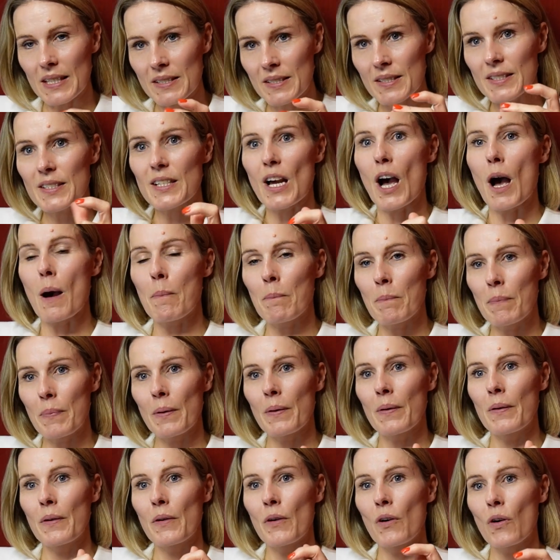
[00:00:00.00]
stop
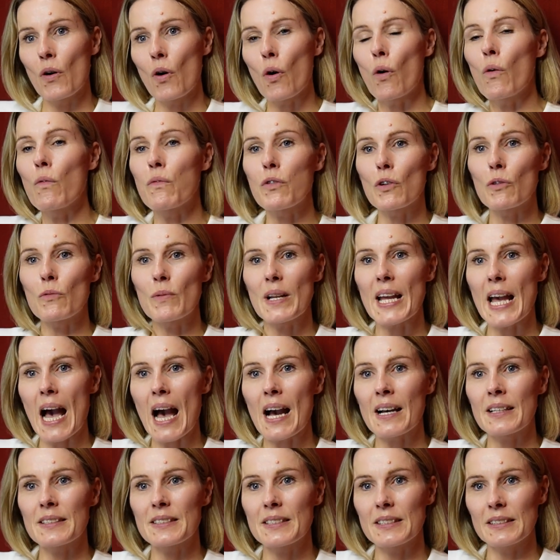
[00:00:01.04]

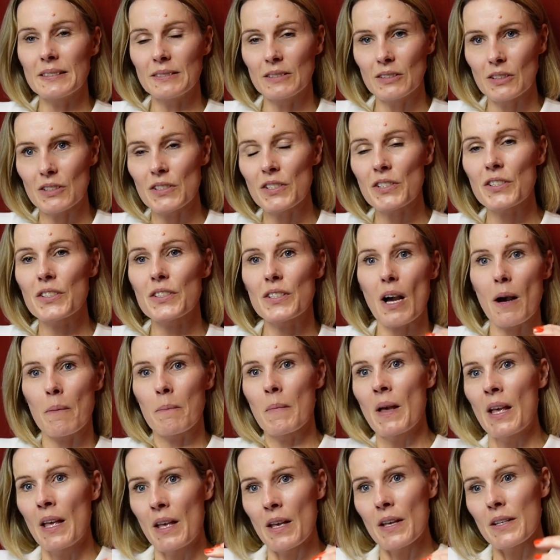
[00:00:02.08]
overreacting or
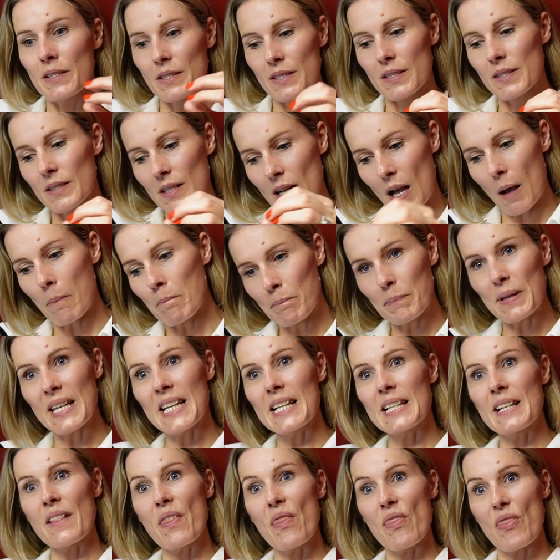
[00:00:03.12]
stop
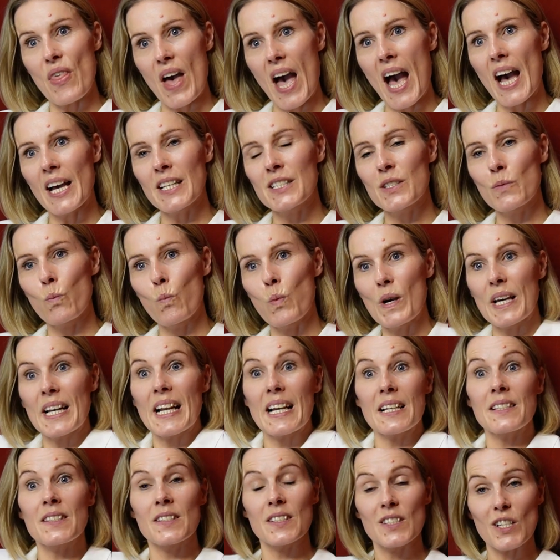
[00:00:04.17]
being in that, when
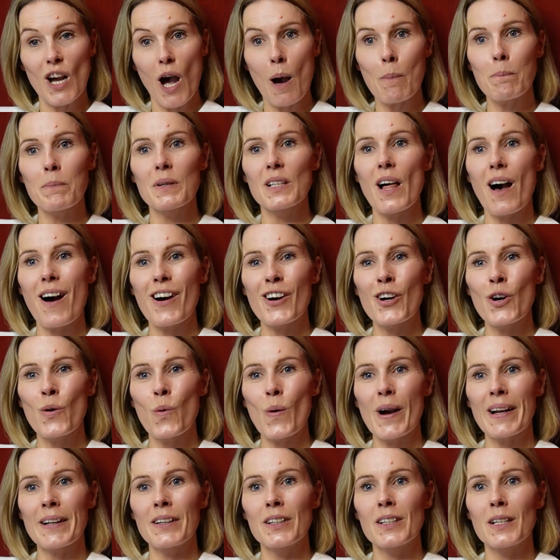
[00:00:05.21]
I stop a lot
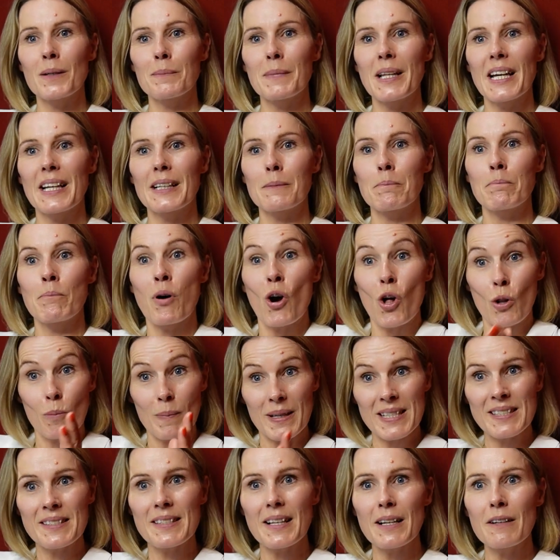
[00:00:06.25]
quicker and I'm like, pull
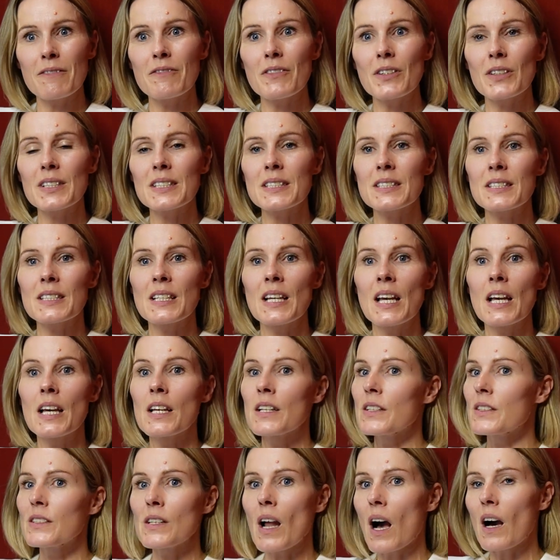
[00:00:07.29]
myself on
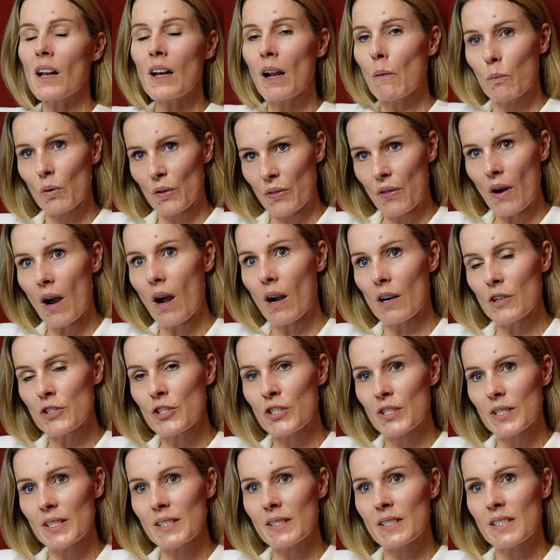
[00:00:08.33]
it, not with
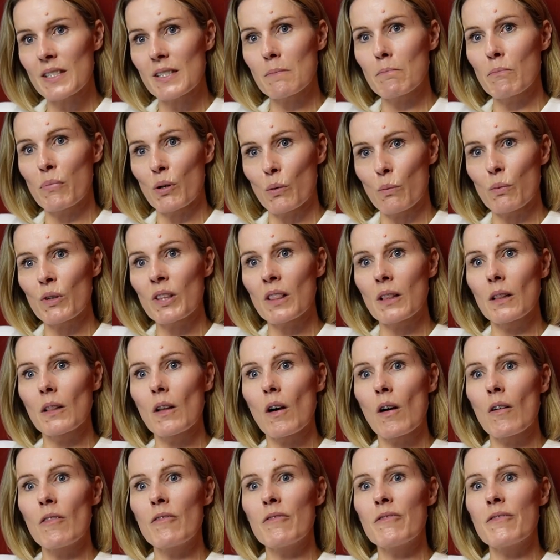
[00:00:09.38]
harshness, but with
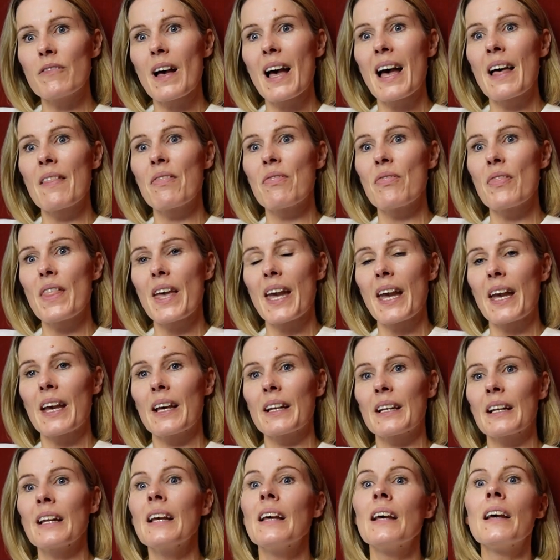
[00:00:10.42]
love. And
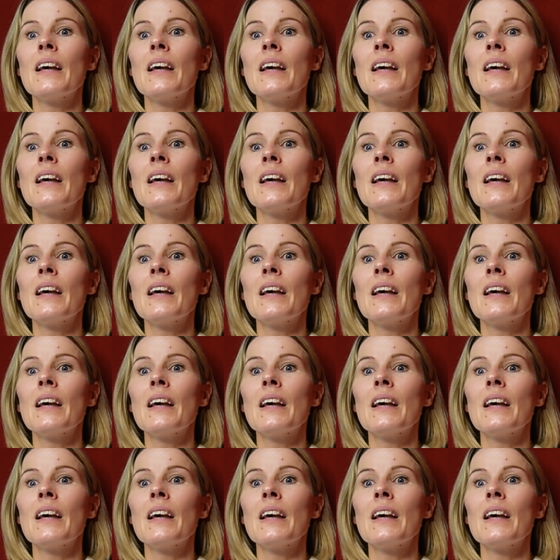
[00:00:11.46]
then